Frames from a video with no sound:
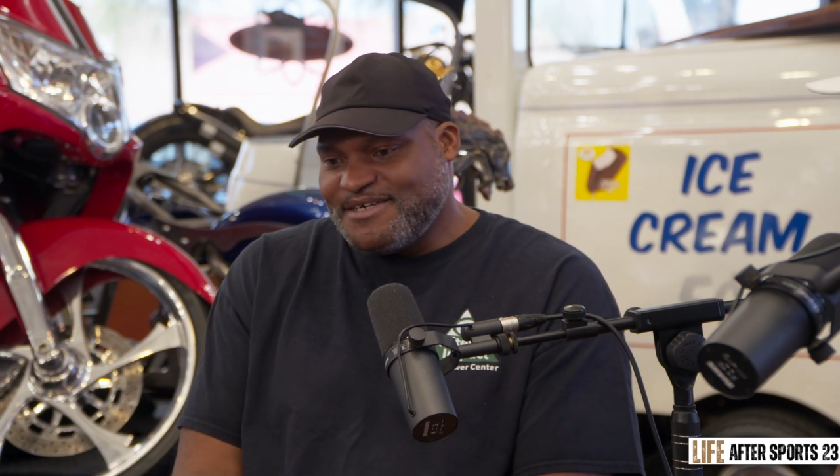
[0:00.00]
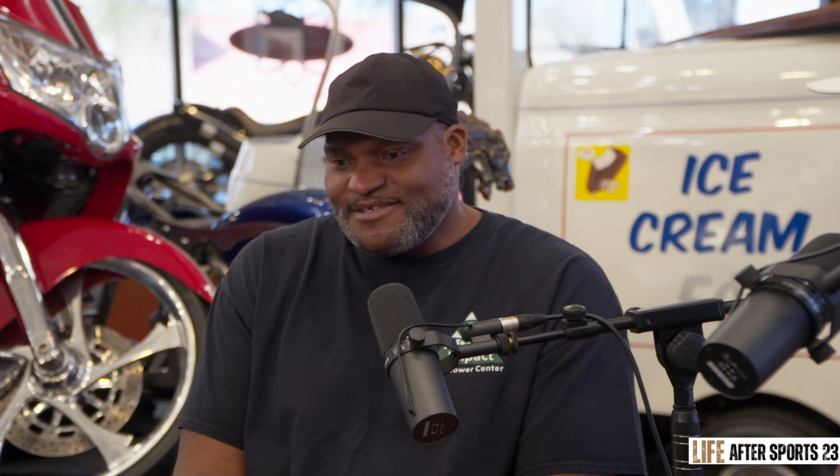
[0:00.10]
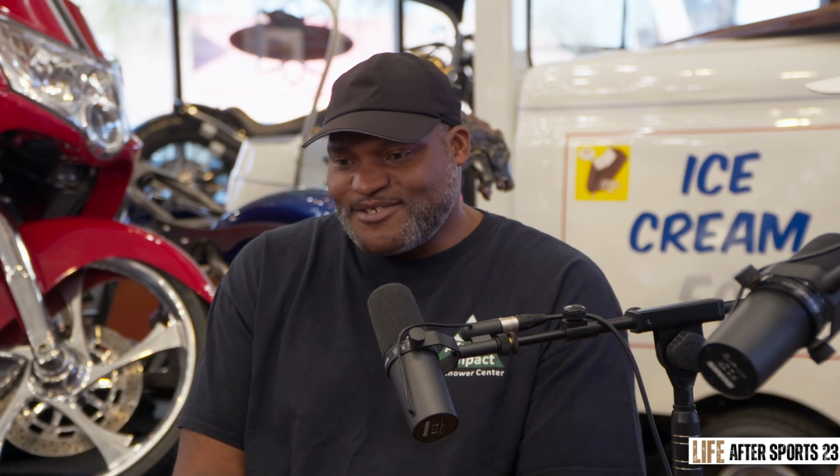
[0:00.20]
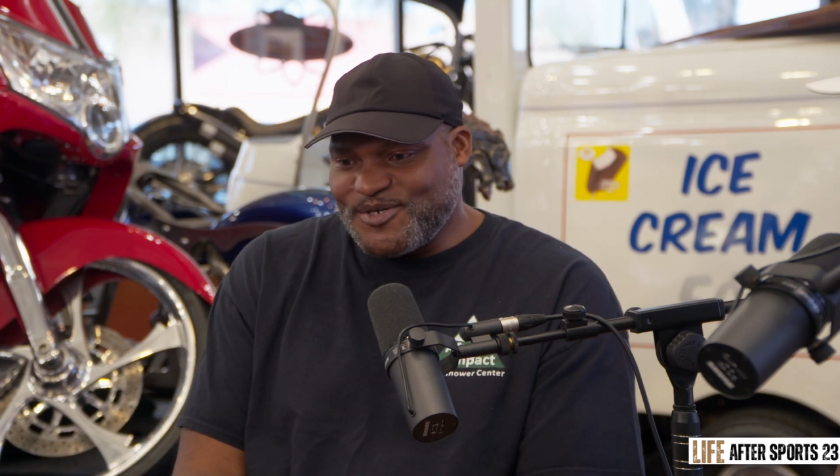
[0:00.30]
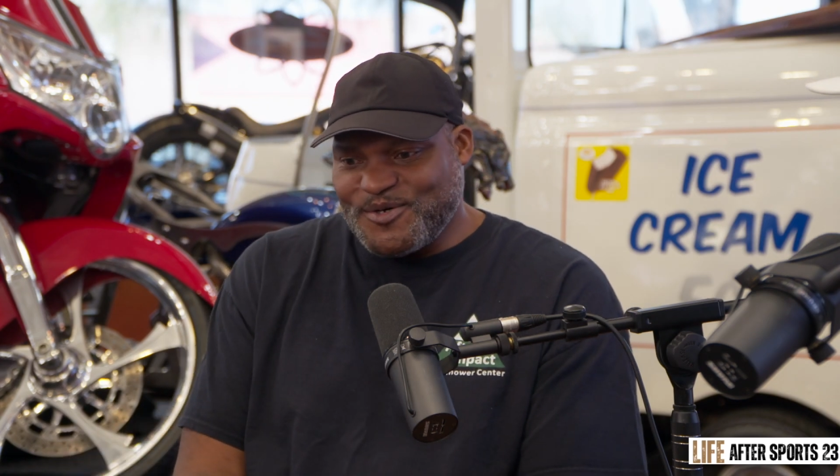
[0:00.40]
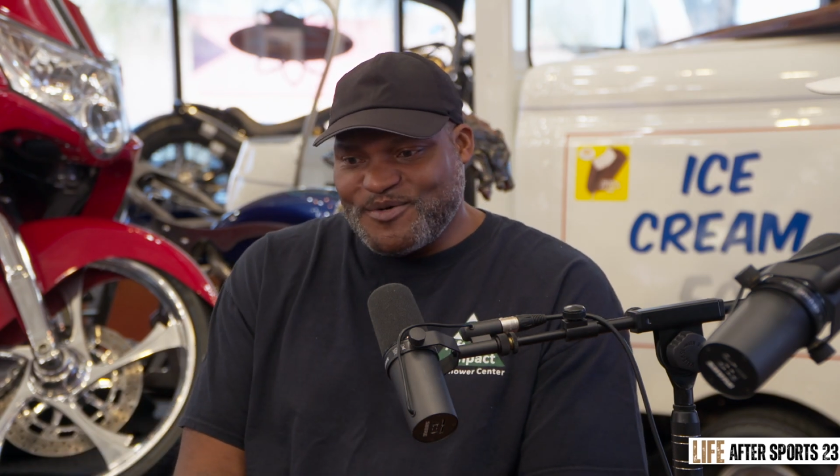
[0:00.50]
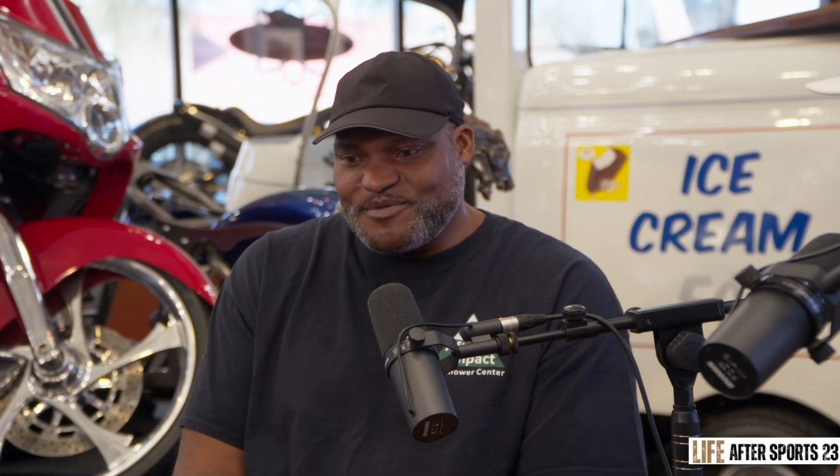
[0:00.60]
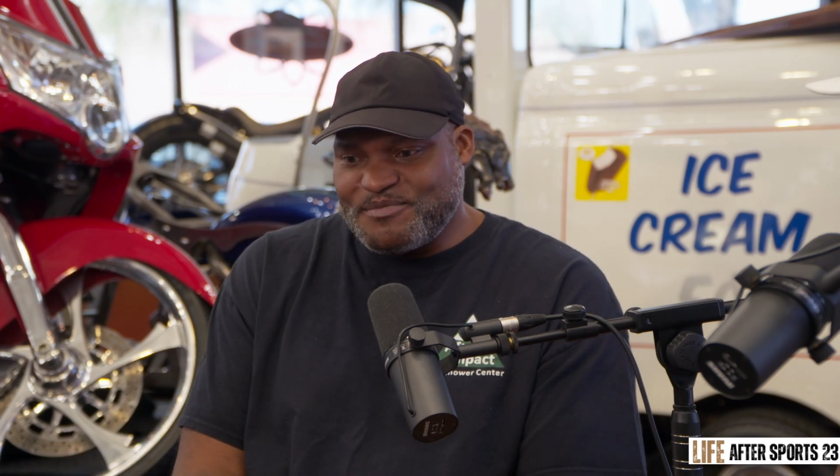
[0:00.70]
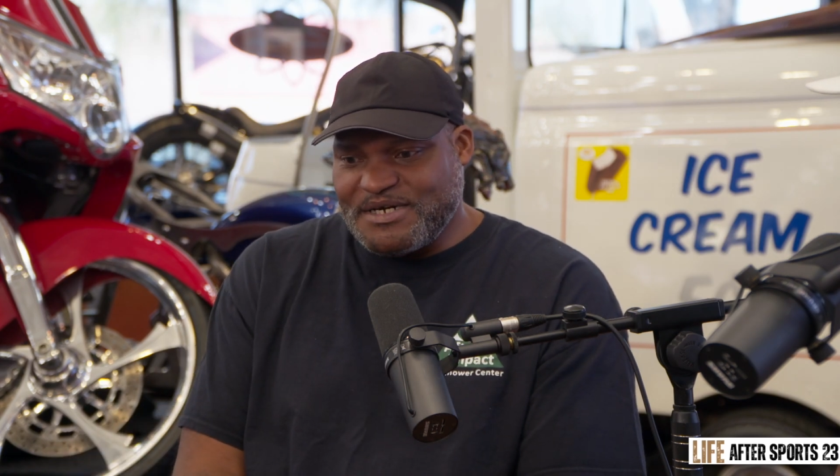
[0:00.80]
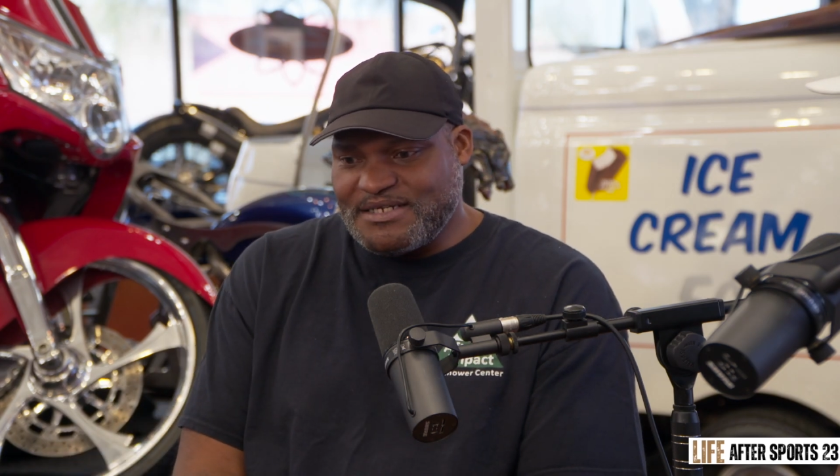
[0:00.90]
So,
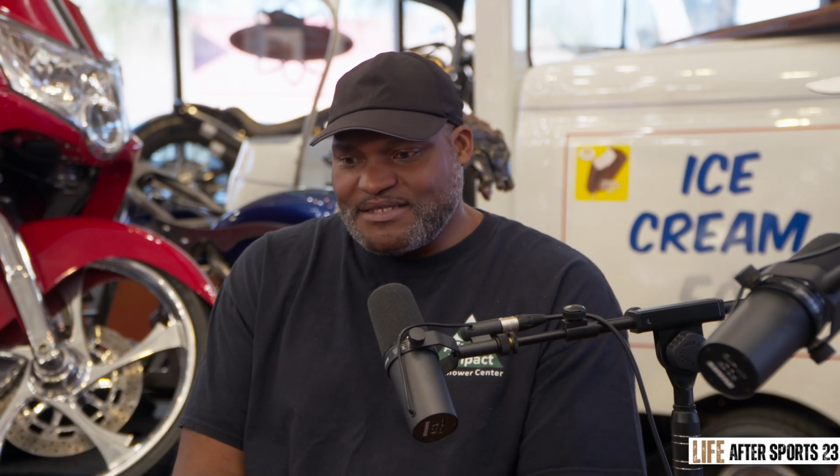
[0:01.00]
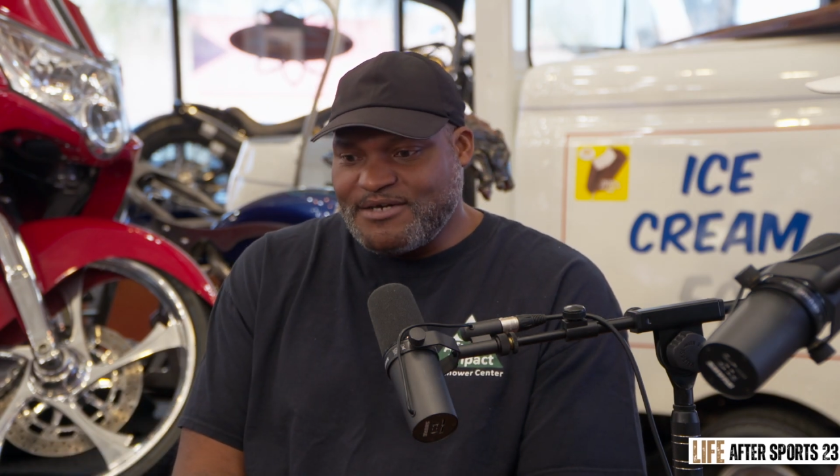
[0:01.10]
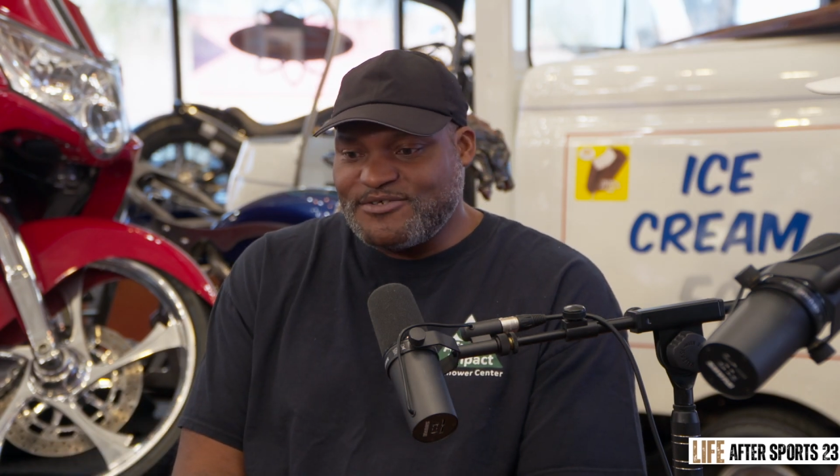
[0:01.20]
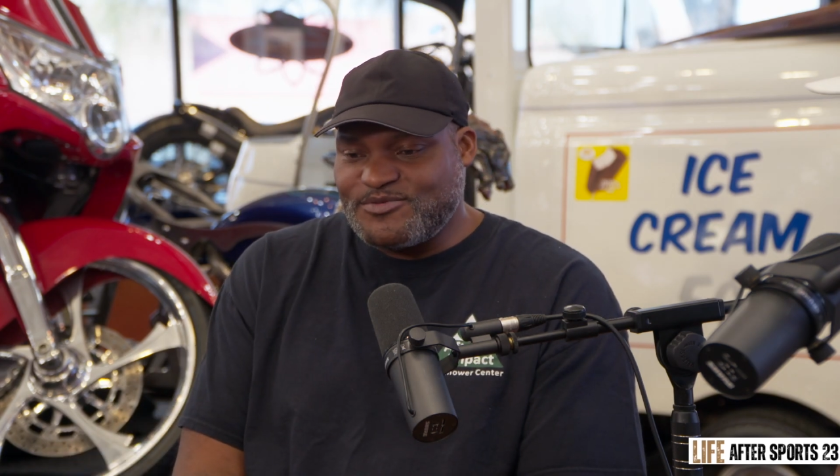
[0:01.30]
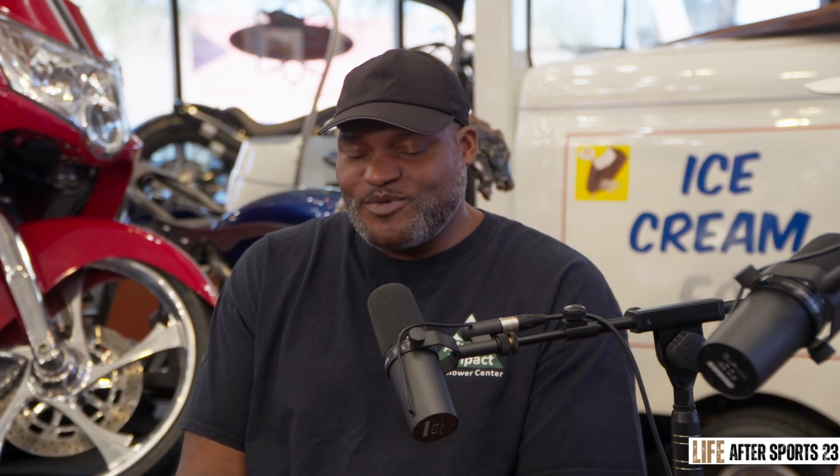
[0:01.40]
but that was